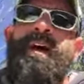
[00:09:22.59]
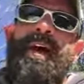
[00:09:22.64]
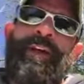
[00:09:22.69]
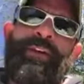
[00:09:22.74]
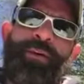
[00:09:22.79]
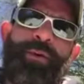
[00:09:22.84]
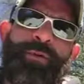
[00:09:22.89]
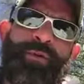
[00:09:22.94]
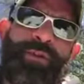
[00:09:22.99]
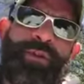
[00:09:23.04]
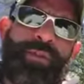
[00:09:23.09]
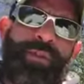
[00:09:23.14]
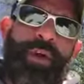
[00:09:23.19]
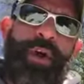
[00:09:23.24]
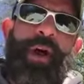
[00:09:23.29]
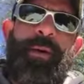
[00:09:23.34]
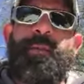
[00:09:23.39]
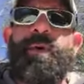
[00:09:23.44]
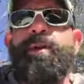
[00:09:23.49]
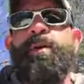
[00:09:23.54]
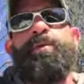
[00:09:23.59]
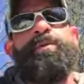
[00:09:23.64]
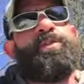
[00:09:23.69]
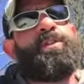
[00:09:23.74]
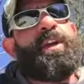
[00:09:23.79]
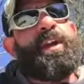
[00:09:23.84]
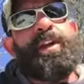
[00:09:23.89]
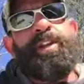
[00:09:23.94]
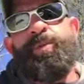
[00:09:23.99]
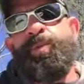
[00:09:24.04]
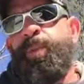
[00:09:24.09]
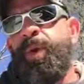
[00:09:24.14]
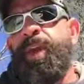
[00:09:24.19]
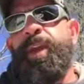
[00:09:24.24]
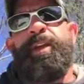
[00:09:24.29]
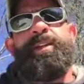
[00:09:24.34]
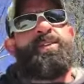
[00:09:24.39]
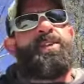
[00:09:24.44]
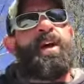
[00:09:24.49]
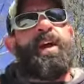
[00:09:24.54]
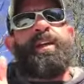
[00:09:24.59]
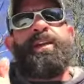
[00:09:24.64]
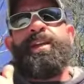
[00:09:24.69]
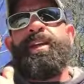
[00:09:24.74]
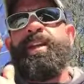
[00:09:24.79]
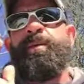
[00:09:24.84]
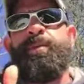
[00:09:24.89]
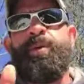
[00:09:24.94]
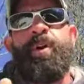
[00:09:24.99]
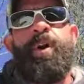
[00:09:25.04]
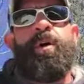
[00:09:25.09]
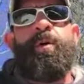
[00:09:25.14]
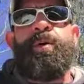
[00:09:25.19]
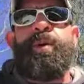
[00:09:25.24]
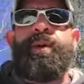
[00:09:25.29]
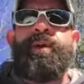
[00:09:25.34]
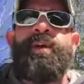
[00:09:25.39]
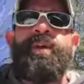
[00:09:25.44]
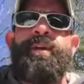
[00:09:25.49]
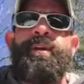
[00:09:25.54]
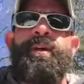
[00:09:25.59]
I don't stop. I don't change pace. I keep going.